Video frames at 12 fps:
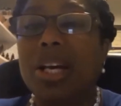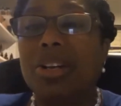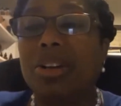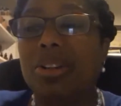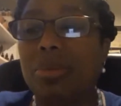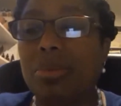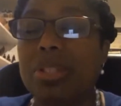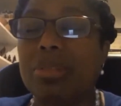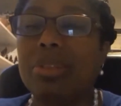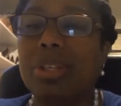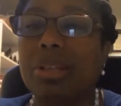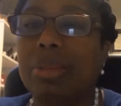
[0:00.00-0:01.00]
there wasn't
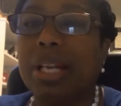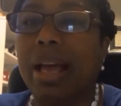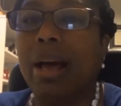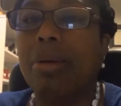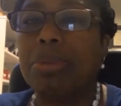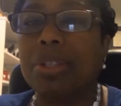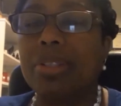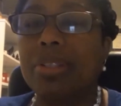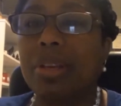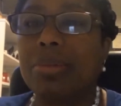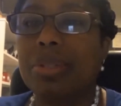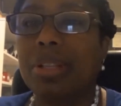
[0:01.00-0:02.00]
really many options.
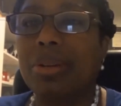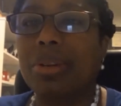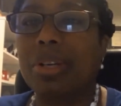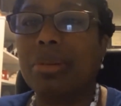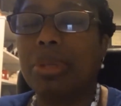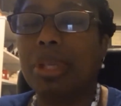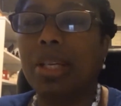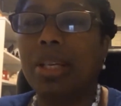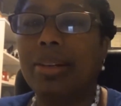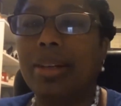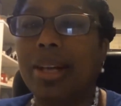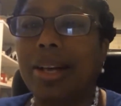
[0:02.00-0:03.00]
I was either going to
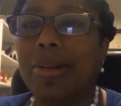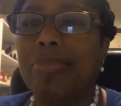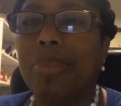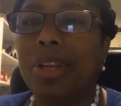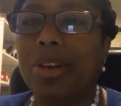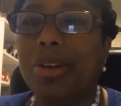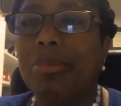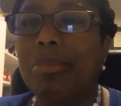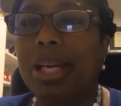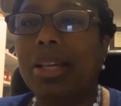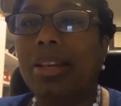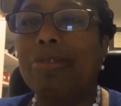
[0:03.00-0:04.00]
be,
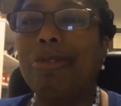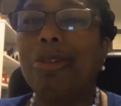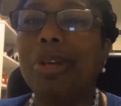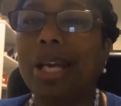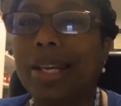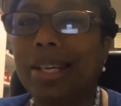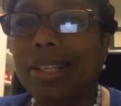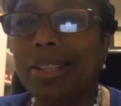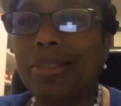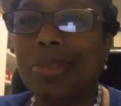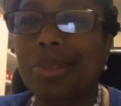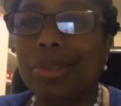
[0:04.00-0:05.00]
making food
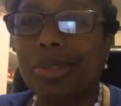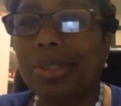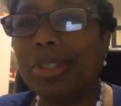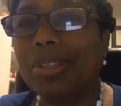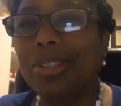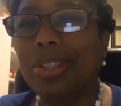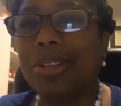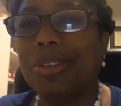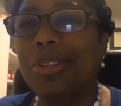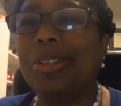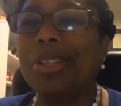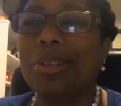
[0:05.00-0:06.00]
additives or,
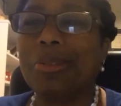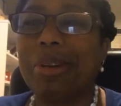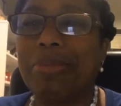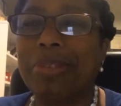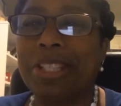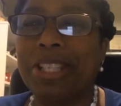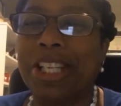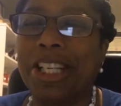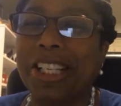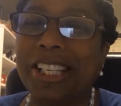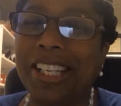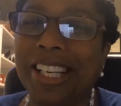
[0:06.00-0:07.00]
nuclear weapons.
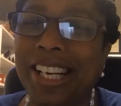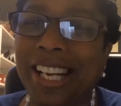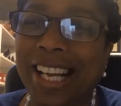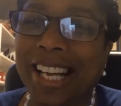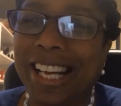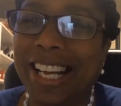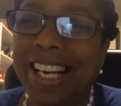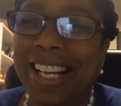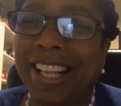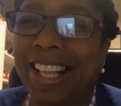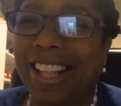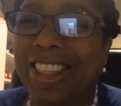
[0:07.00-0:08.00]
I
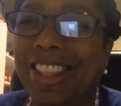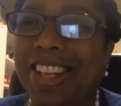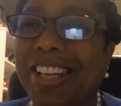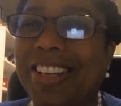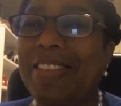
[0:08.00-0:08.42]
thought,